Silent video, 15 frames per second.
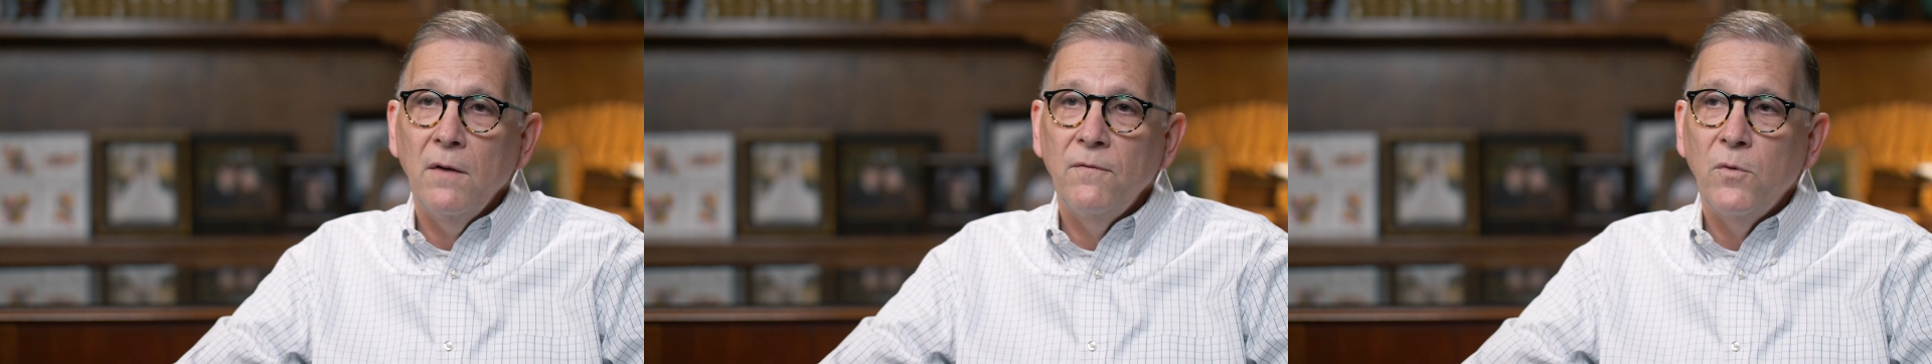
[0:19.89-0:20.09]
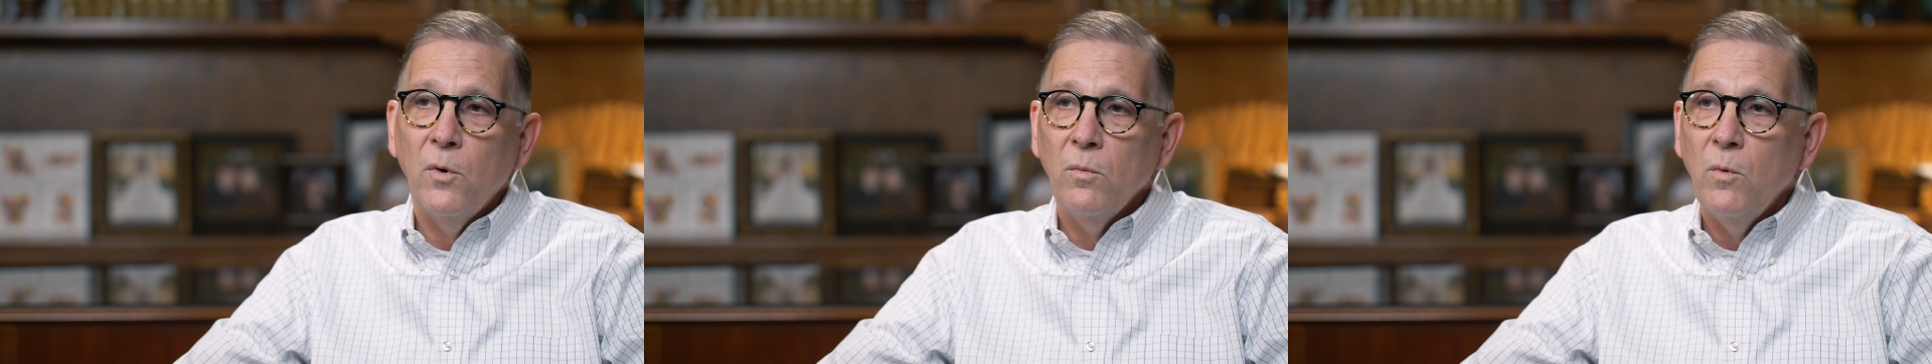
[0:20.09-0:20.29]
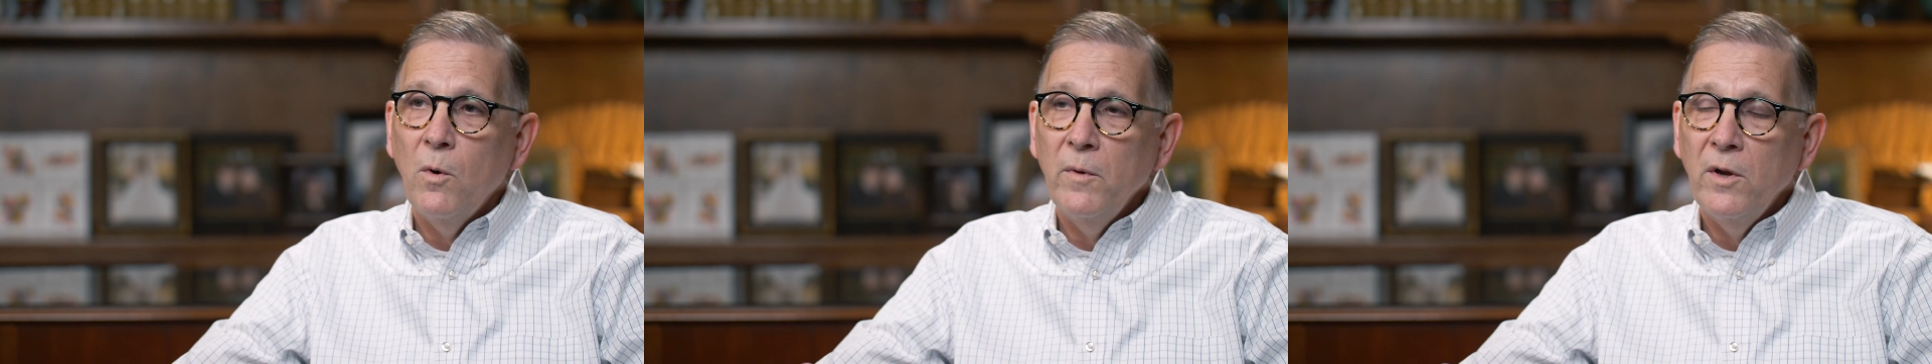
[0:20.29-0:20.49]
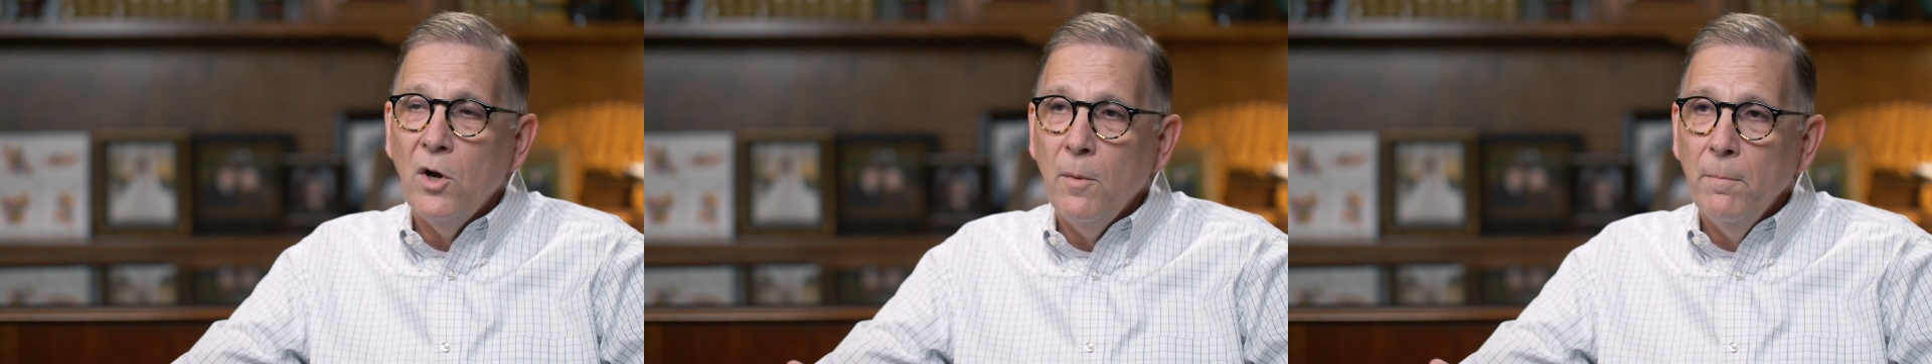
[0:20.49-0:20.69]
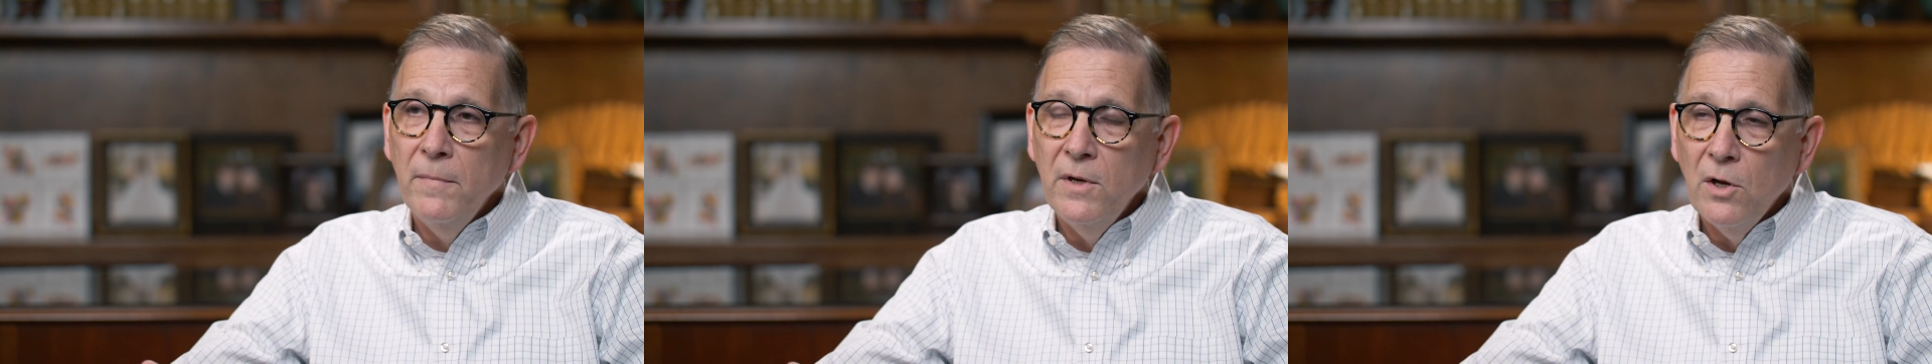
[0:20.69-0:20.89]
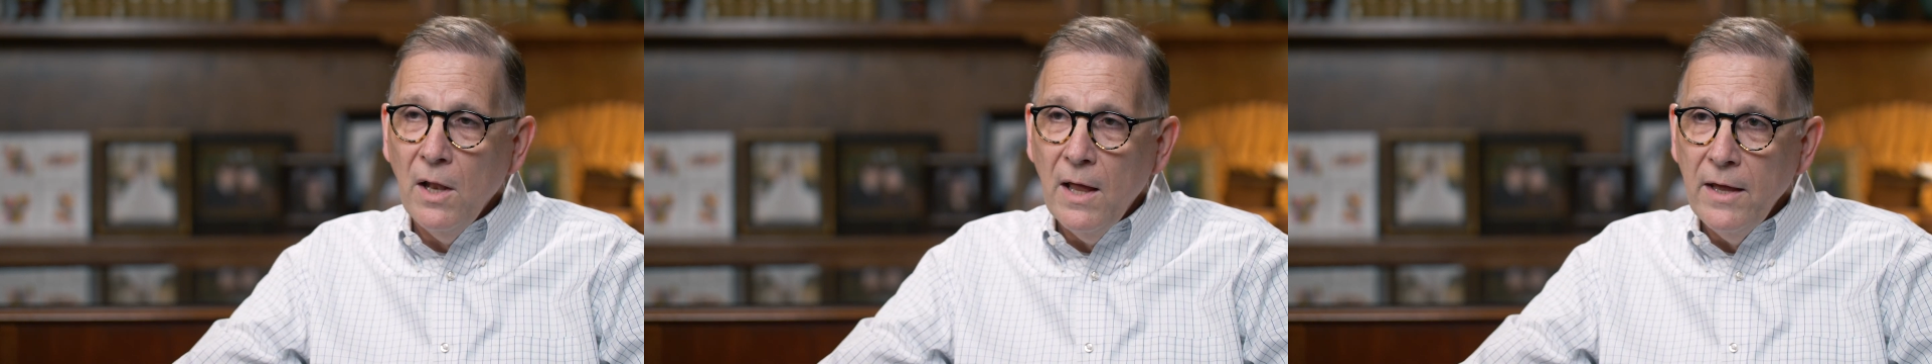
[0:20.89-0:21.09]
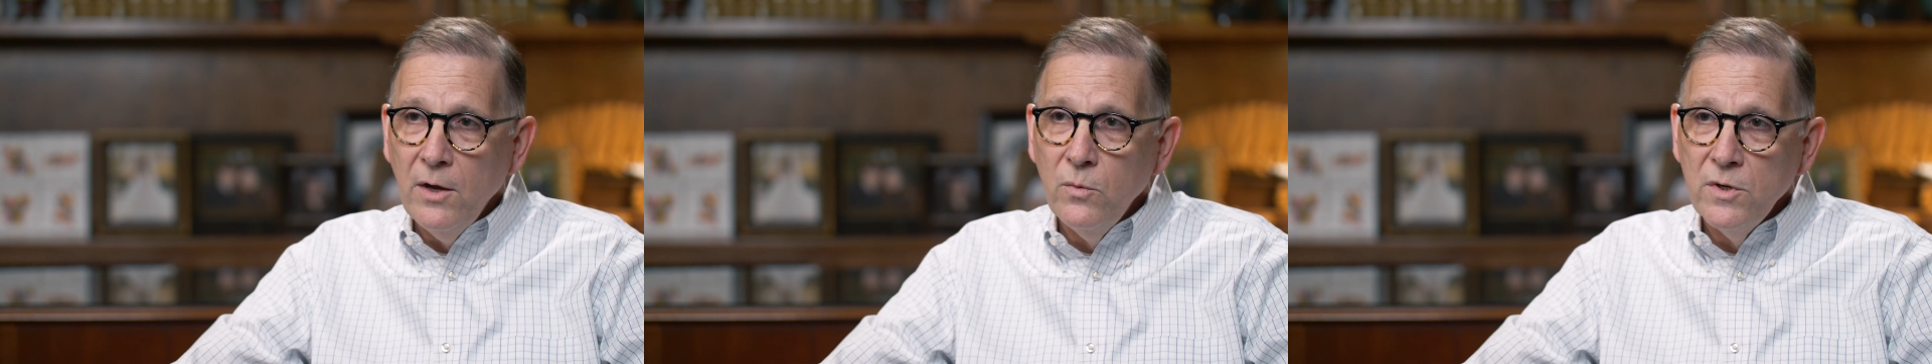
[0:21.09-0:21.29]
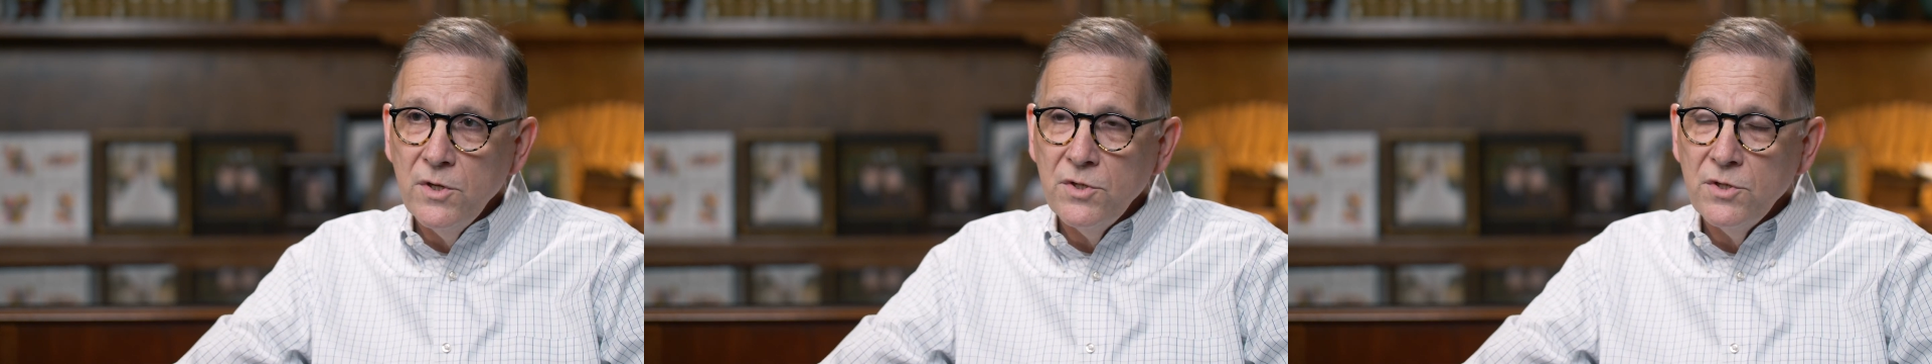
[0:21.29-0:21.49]
for what we call mental
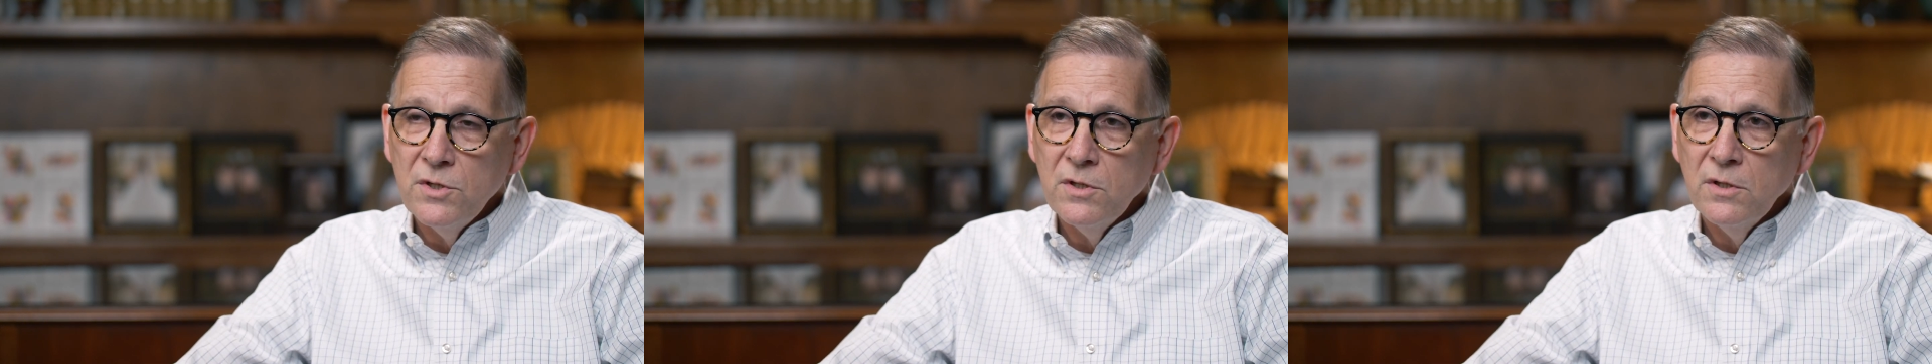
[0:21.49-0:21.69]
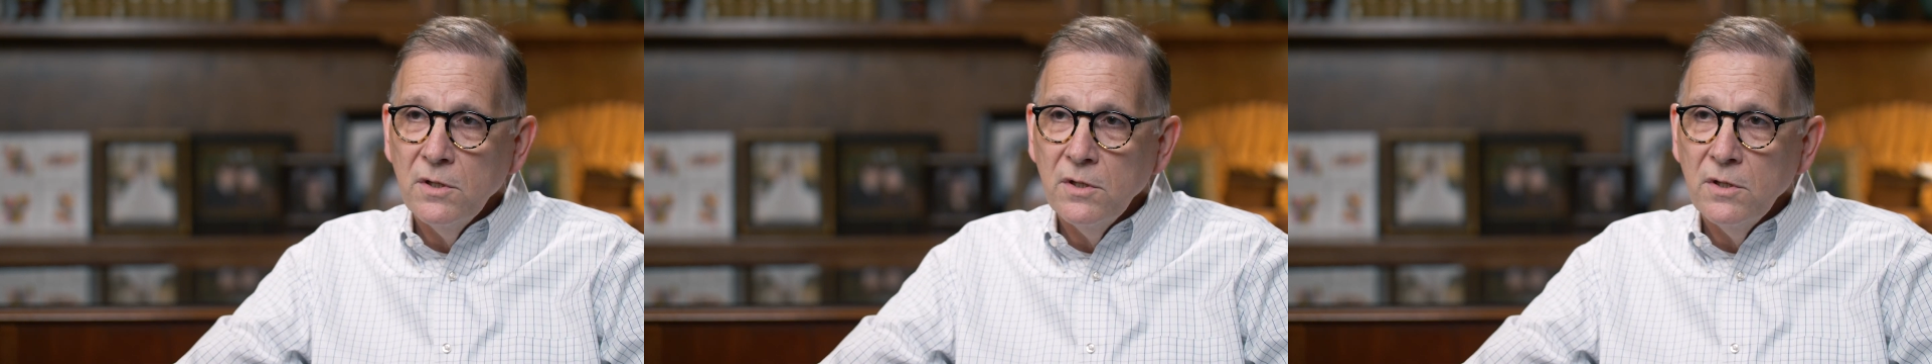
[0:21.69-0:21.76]
anguish,